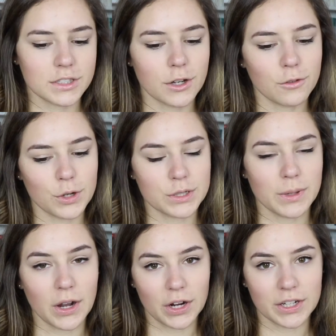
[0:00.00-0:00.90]
So of course
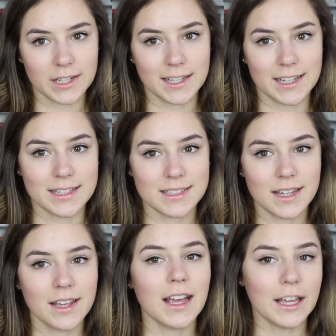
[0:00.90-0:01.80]
we are gonna get
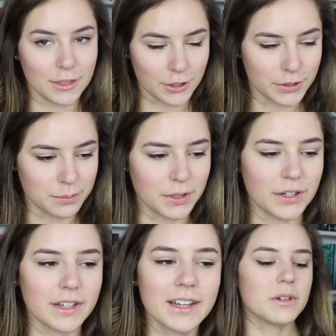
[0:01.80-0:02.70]
a third
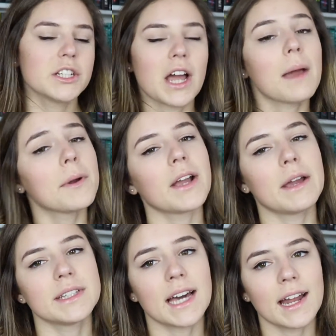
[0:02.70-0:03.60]
book, which I'm
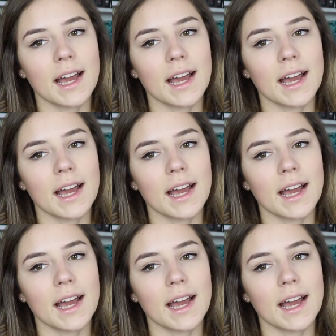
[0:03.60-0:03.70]
okay with that.